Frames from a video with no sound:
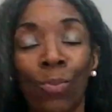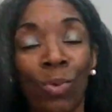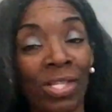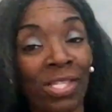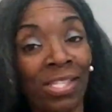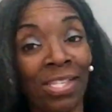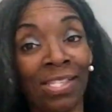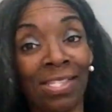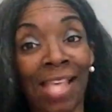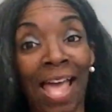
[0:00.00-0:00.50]
what
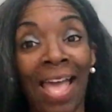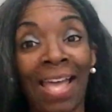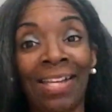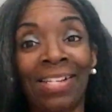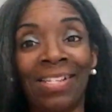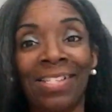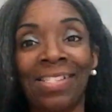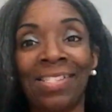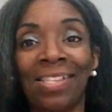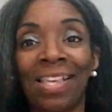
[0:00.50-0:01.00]

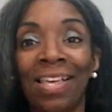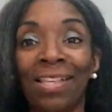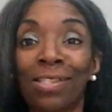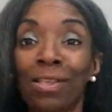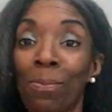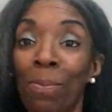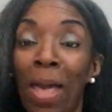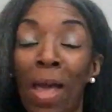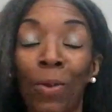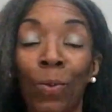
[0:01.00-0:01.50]
society says
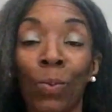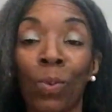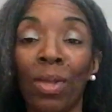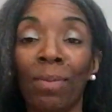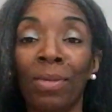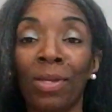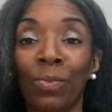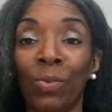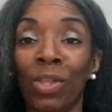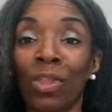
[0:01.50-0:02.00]
about
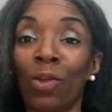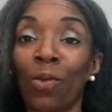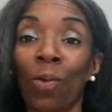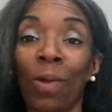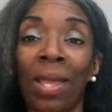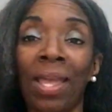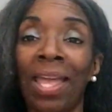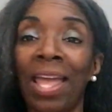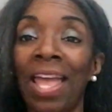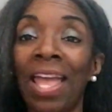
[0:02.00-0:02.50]
women with
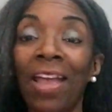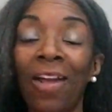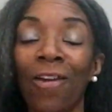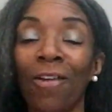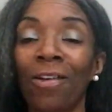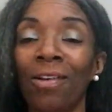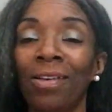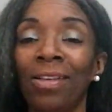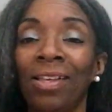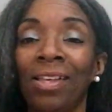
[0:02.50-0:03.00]
gray hair.